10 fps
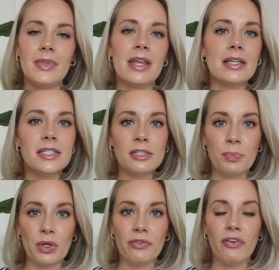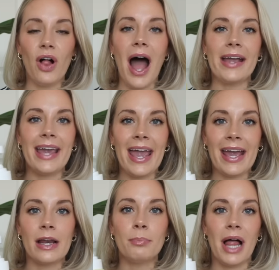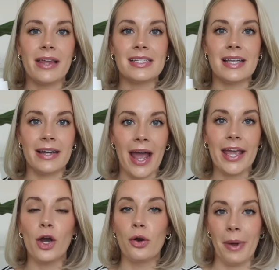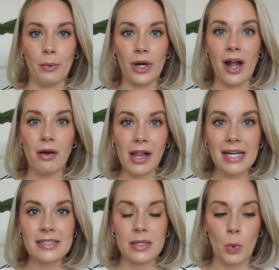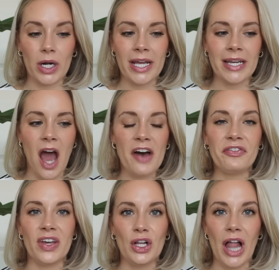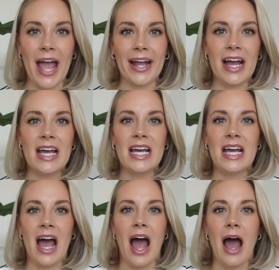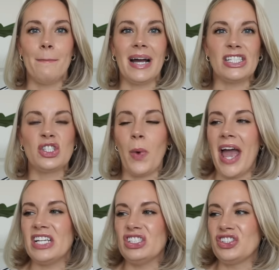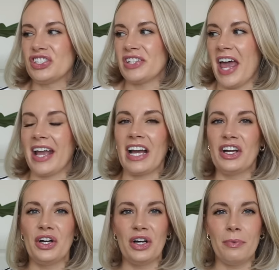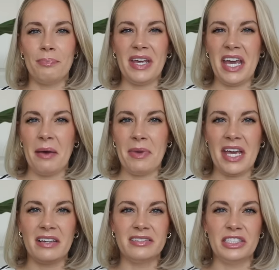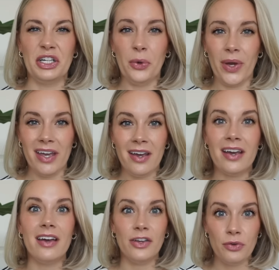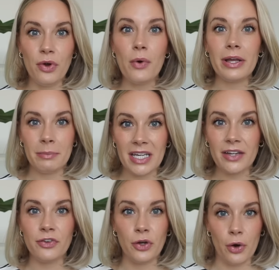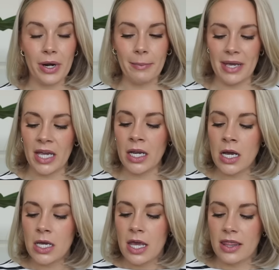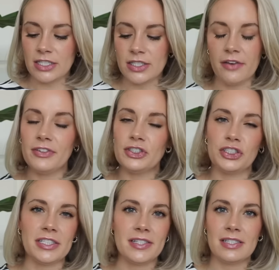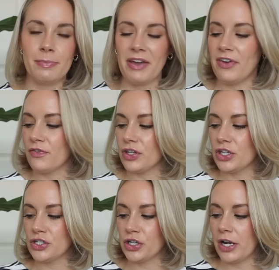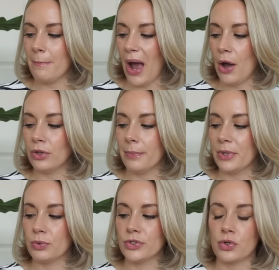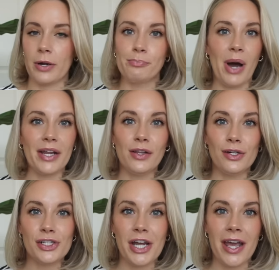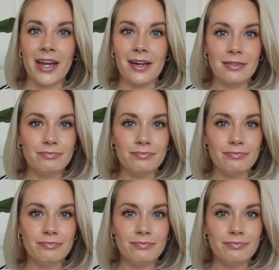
This is beautiful. I can apply this at night and go to my workout class in the morning and not feel like my sweat is just like becoming gooey. You know what I mean if you know what I mean. This stuff is just my favorite. The Naturium Bio Lipid Restoring Body Lotion.